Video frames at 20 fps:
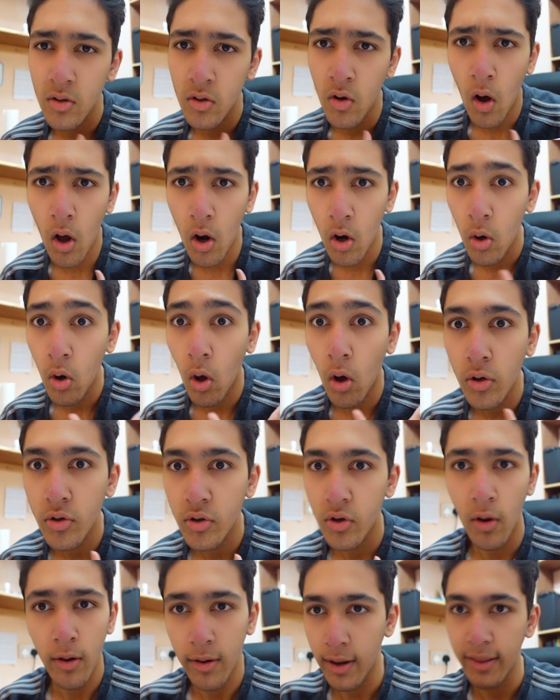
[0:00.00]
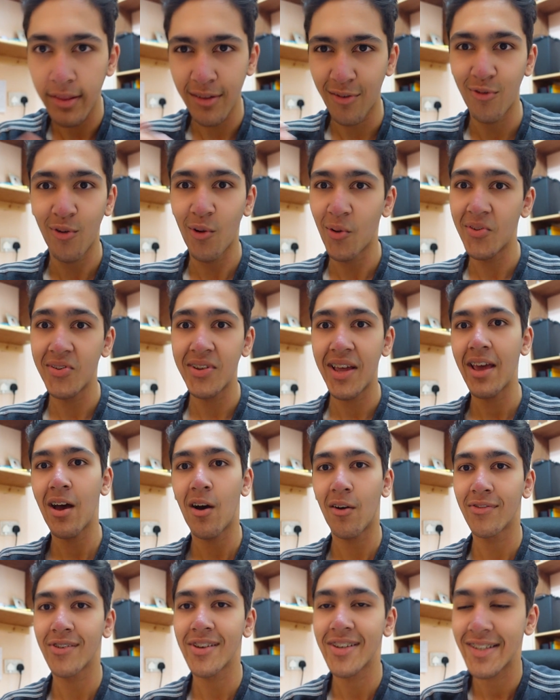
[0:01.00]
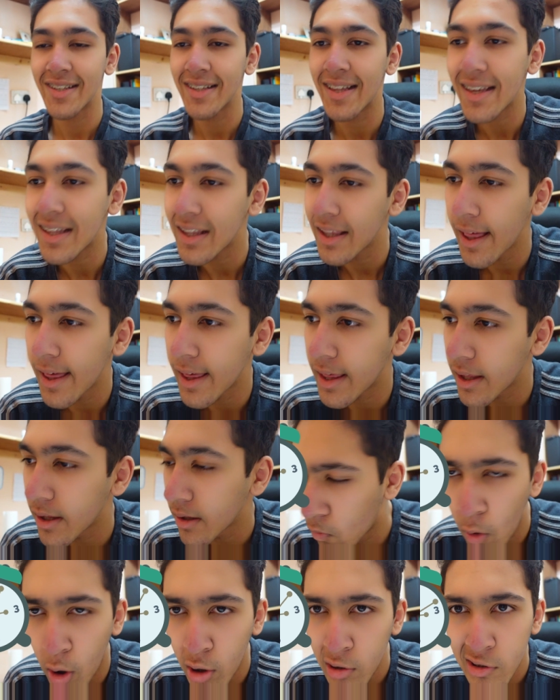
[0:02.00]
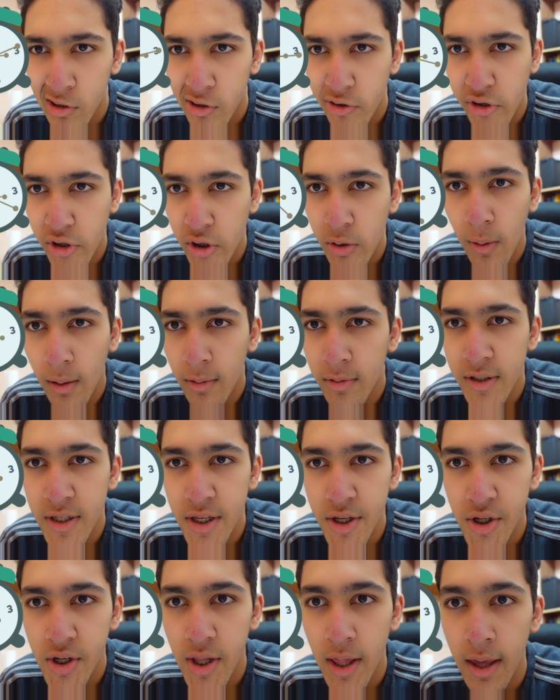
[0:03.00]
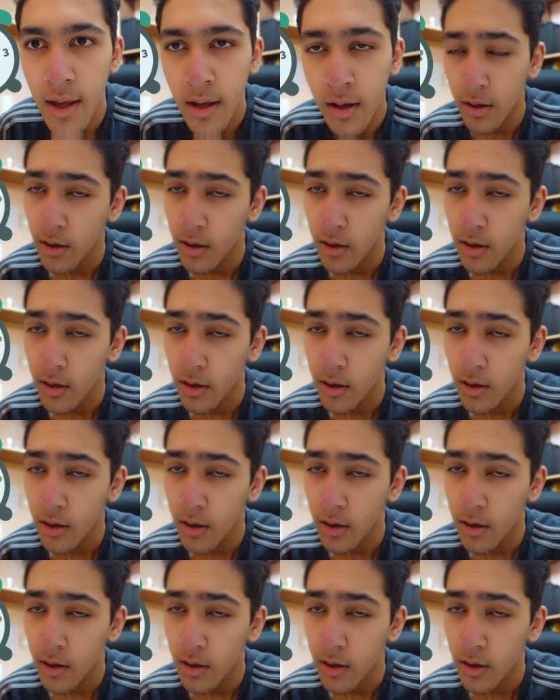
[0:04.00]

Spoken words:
Not a lot, not like the full day obviously, like 1 to 2 hours each day